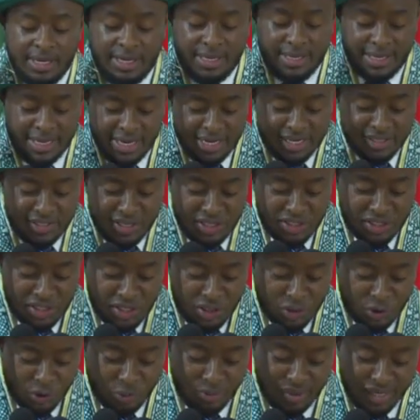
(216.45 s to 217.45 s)
Ladies and
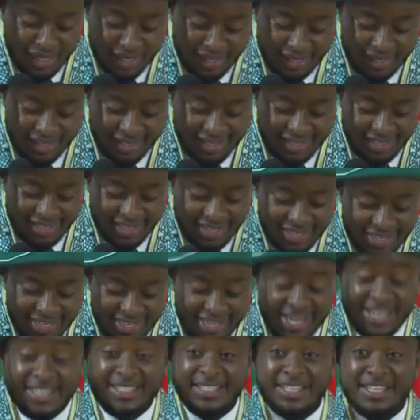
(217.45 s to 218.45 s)
gentlemen,
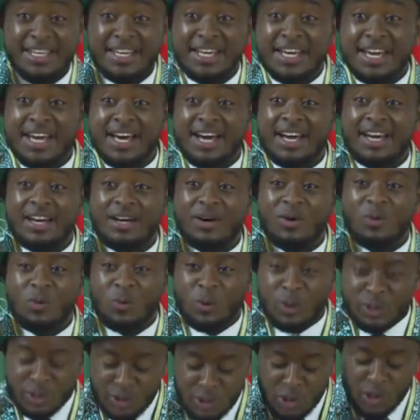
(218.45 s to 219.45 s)
getting here
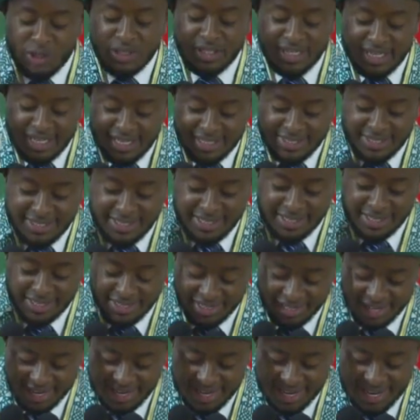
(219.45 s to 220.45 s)
was not easy.
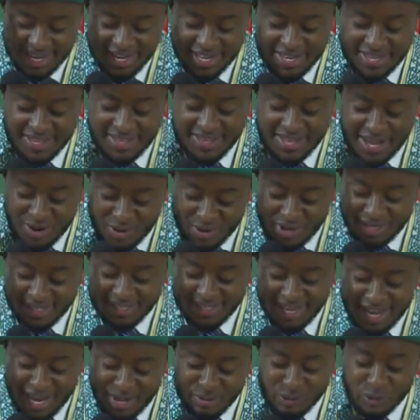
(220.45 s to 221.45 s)
There were
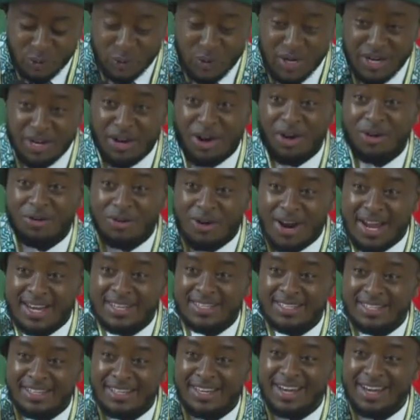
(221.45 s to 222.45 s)
times when writing